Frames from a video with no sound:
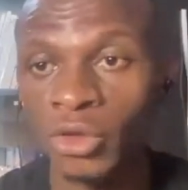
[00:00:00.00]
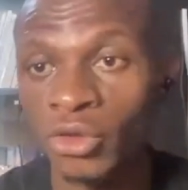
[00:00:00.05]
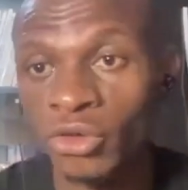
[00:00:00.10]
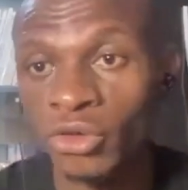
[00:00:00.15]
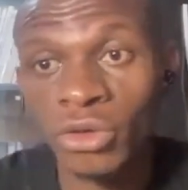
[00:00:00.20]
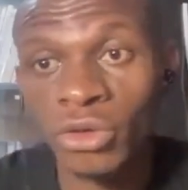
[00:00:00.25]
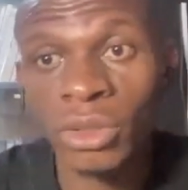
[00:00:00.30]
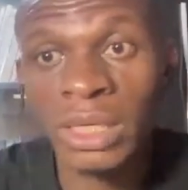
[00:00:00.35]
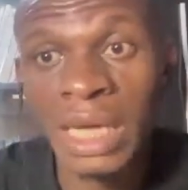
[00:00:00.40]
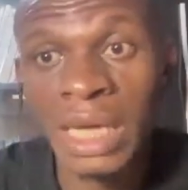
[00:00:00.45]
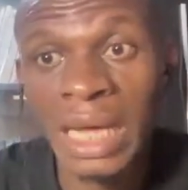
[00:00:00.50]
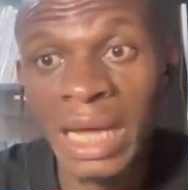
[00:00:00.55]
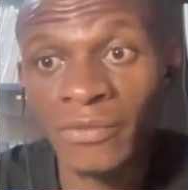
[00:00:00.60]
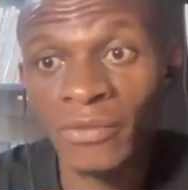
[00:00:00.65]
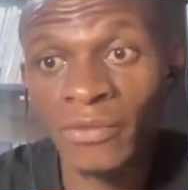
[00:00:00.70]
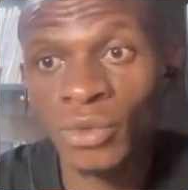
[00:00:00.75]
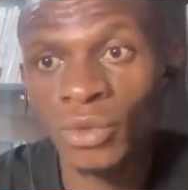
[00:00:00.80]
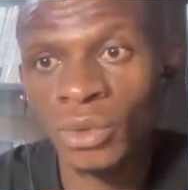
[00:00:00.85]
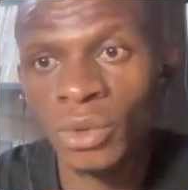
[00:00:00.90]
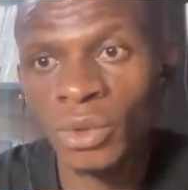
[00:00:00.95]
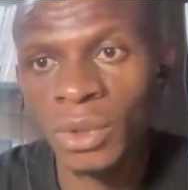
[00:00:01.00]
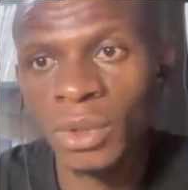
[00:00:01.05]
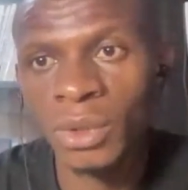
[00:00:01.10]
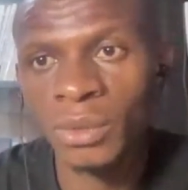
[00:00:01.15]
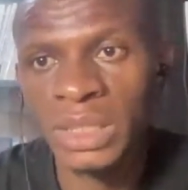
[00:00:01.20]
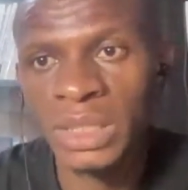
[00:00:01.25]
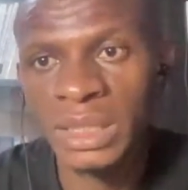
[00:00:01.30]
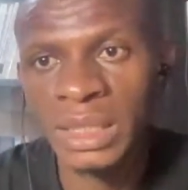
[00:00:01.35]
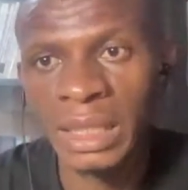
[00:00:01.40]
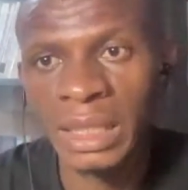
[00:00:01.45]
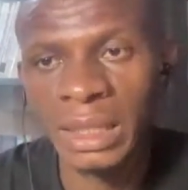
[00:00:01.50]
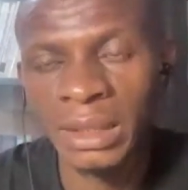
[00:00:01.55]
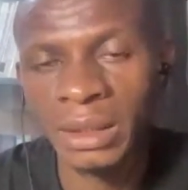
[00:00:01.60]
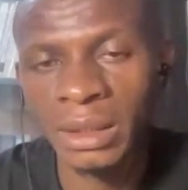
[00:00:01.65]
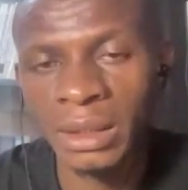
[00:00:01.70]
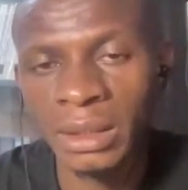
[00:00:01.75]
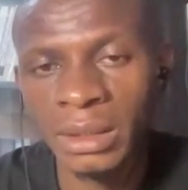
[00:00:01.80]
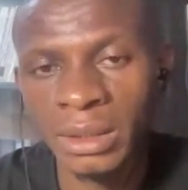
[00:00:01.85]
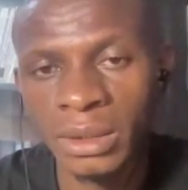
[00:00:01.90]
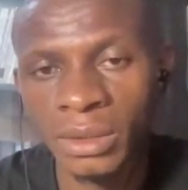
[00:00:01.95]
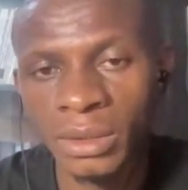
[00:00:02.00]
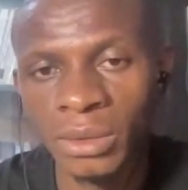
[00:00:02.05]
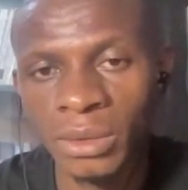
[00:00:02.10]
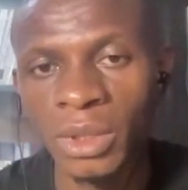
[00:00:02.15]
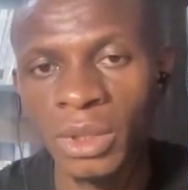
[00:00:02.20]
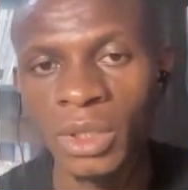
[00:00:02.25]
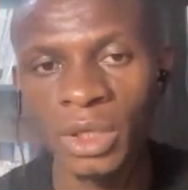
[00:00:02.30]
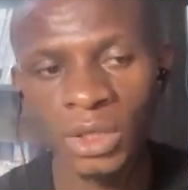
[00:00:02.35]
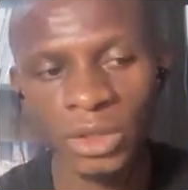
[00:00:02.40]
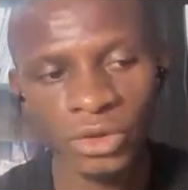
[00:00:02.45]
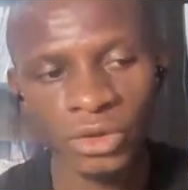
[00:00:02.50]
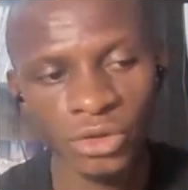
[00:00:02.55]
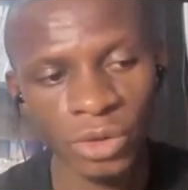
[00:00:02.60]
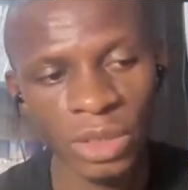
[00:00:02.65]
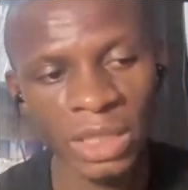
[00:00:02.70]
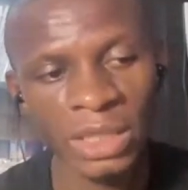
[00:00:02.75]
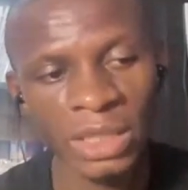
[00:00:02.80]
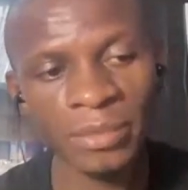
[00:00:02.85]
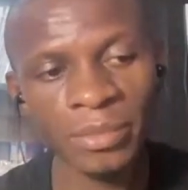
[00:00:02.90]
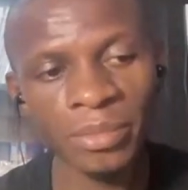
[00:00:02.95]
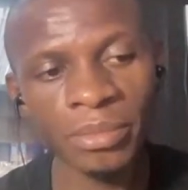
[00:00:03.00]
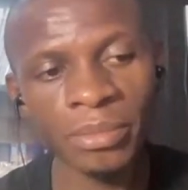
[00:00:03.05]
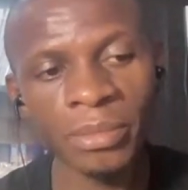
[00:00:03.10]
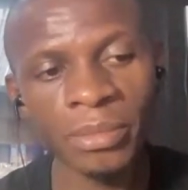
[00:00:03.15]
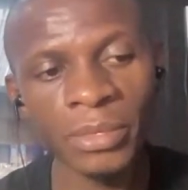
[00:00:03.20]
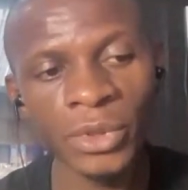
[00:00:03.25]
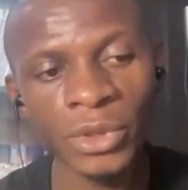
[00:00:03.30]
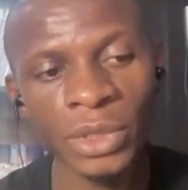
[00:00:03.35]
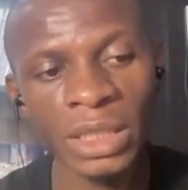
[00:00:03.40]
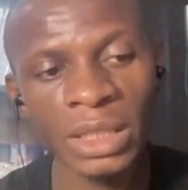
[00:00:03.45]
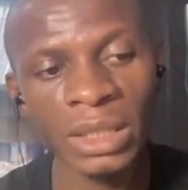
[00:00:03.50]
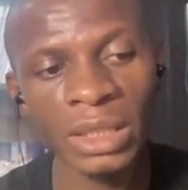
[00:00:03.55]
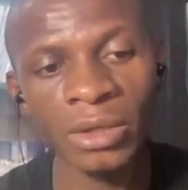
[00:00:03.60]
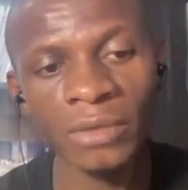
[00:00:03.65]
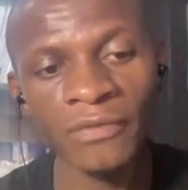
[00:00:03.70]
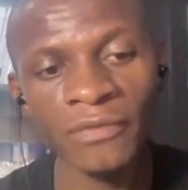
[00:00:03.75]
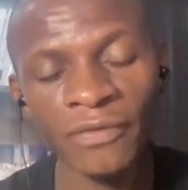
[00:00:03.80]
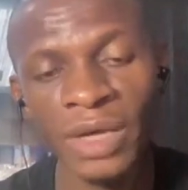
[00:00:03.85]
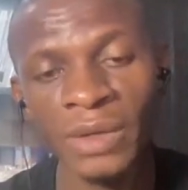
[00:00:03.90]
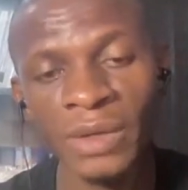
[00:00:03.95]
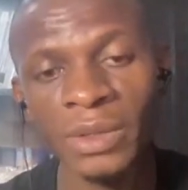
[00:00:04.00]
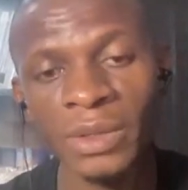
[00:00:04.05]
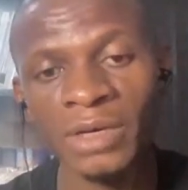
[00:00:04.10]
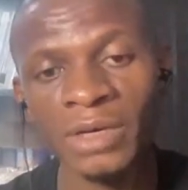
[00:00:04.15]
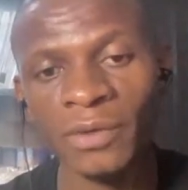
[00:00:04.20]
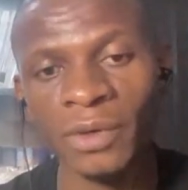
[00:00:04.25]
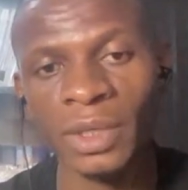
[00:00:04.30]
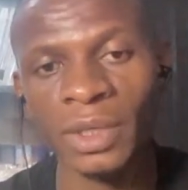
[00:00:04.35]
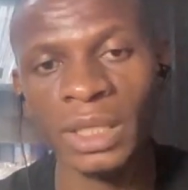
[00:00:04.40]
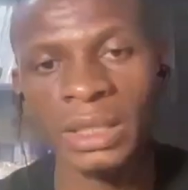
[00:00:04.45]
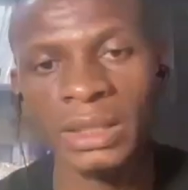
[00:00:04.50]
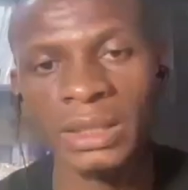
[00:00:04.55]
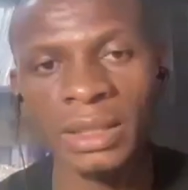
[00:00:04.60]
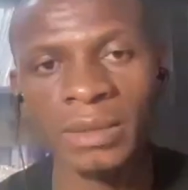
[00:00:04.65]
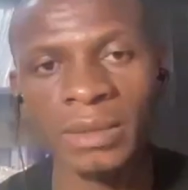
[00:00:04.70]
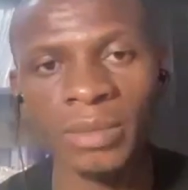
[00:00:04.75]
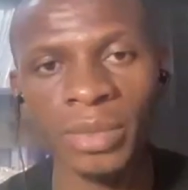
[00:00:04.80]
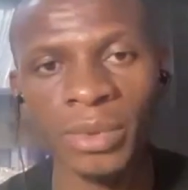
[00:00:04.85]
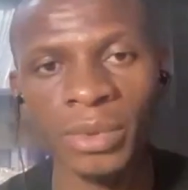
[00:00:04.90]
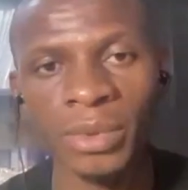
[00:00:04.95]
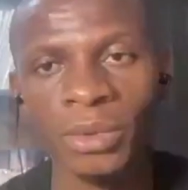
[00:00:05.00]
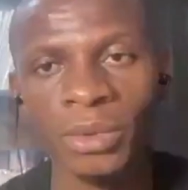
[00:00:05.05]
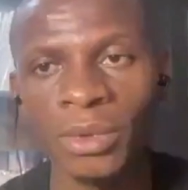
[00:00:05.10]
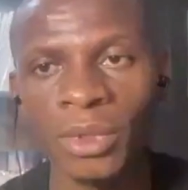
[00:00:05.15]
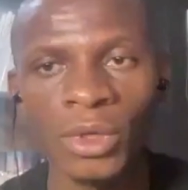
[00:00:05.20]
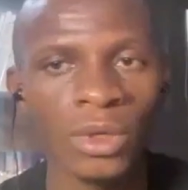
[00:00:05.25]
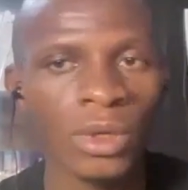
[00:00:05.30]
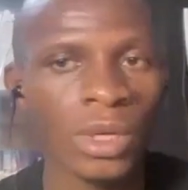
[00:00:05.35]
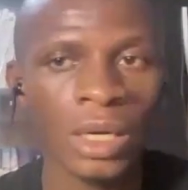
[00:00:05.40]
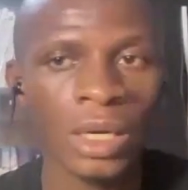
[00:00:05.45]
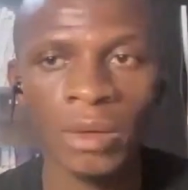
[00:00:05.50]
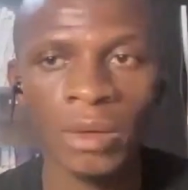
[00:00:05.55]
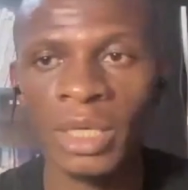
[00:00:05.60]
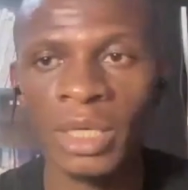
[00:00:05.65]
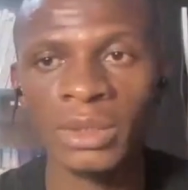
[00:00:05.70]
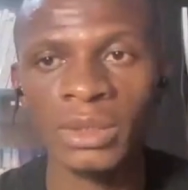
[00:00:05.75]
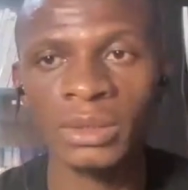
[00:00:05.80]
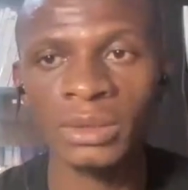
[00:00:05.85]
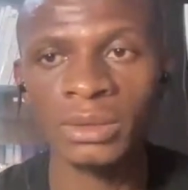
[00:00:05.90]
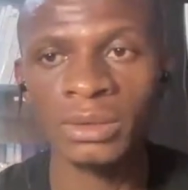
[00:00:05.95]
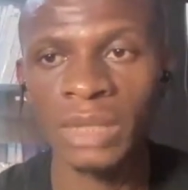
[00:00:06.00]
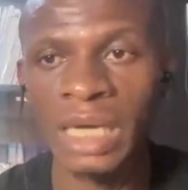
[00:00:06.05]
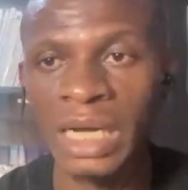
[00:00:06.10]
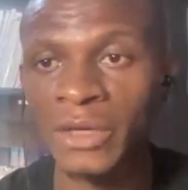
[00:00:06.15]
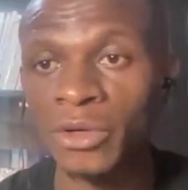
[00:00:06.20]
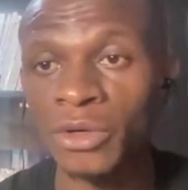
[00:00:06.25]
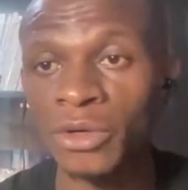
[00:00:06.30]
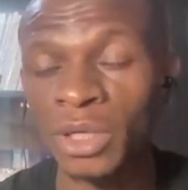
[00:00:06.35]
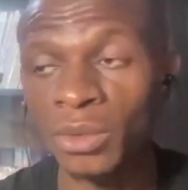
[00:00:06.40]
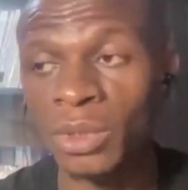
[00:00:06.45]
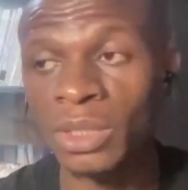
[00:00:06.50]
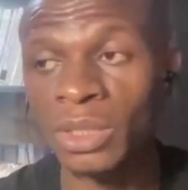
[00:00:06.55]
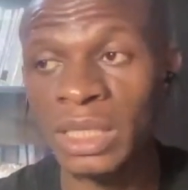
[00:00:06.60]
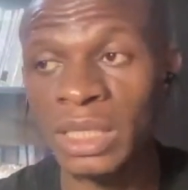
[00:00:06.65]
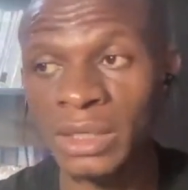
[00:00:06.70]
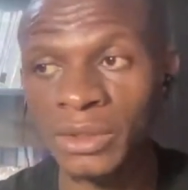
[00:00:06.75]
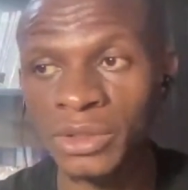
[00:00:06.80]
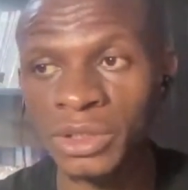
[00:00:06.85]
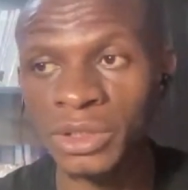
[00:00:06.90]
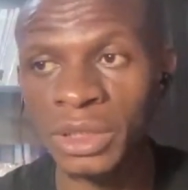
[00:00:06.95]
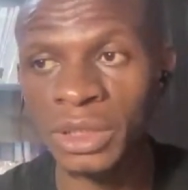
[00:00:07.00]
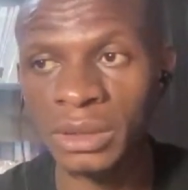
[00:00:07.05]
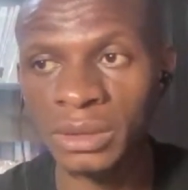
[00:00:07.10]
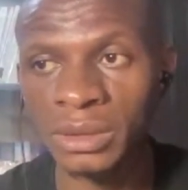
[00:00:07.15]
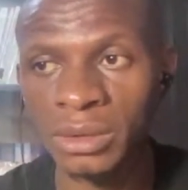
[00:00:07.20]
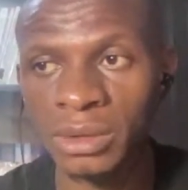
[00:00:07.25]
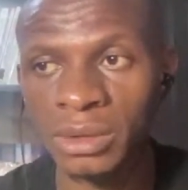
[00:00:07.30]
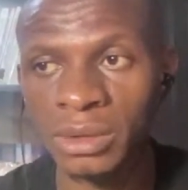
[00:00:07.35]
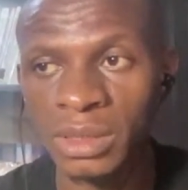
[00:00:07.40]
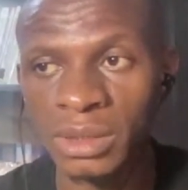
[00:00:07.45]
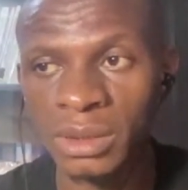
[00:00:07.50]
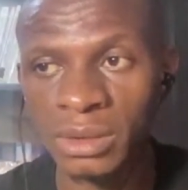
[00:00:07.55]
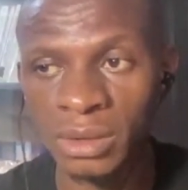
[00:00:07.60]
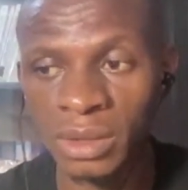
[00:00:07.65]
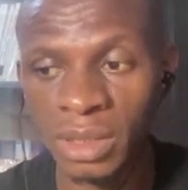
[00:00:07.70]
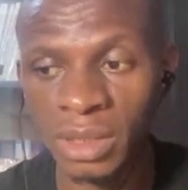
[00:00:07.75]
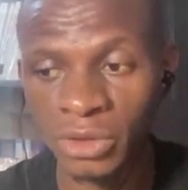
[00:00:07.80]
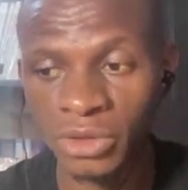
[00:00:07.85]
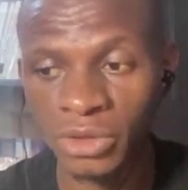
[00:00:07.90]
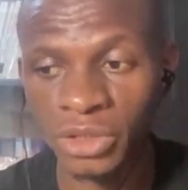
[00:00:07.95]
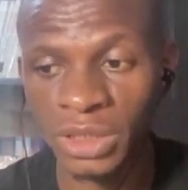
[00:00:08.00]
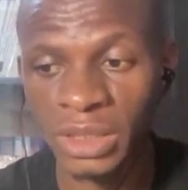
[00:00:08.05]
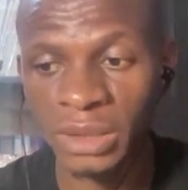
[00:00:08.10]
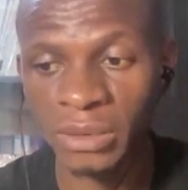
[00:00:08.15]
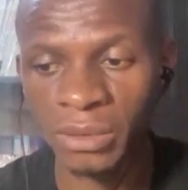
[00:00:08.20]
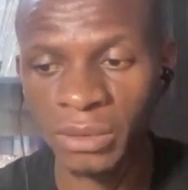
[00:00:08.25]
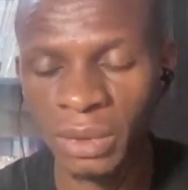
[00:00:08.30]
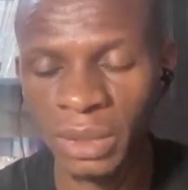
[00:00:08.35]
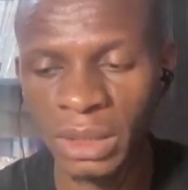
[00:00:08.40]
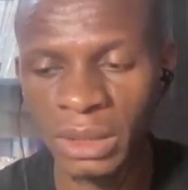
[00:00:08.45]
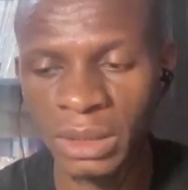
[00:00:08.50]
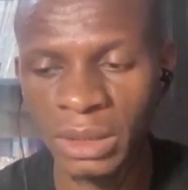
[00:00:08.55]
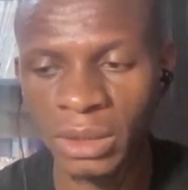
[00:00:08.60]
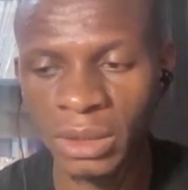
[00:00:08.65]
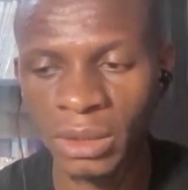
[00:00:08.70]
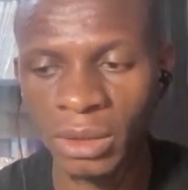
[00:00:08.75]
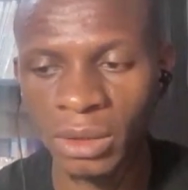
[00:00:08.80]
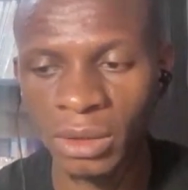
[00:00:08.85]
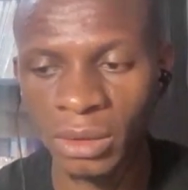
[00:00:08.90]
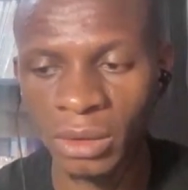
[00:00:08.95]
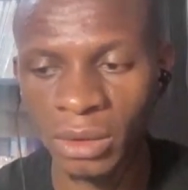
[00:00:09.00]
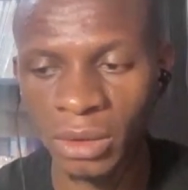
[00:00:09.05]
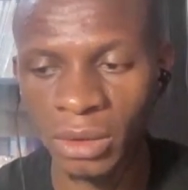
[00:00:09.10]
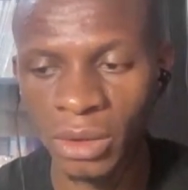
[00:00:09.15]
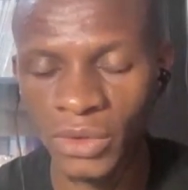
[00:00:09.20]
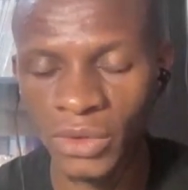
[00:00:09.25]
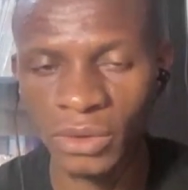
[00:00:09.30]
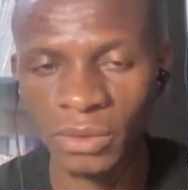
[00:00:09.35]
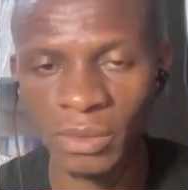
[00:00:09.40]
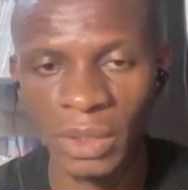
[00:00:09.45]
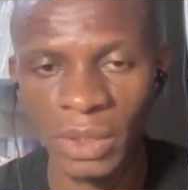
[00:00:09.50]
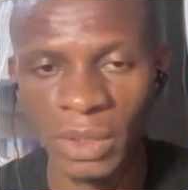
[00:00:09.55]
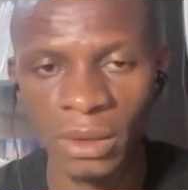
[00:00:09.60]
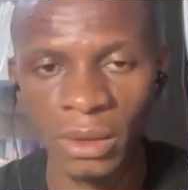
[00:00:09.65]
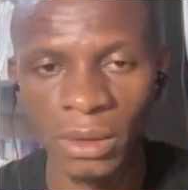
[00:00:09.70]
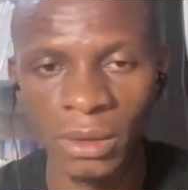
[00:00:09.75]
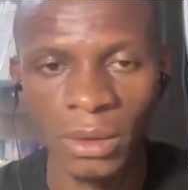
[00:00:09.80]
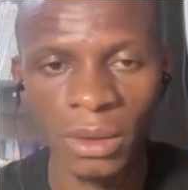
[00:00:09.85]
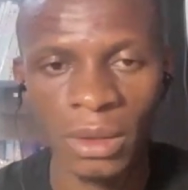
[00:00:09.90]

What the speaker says: You don't have to always carry this load. You are the founder, for example. How about, and you're the one negotiating with this customer?